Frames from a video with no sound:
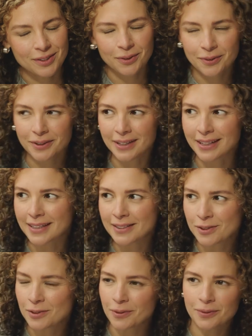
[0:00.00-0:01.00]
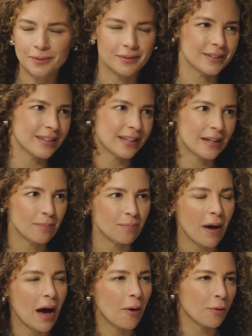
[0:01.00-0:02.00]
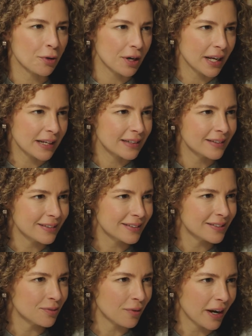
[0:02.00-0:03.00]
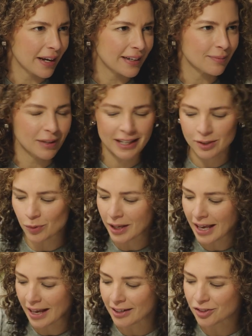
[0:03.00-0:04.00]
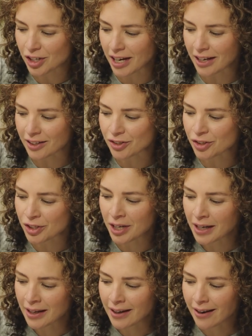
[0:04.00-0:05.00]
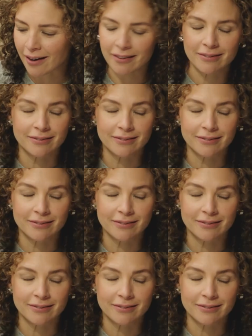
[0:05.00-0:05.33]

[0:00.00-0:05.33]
so great. It's so empowering, right? Because we can't change our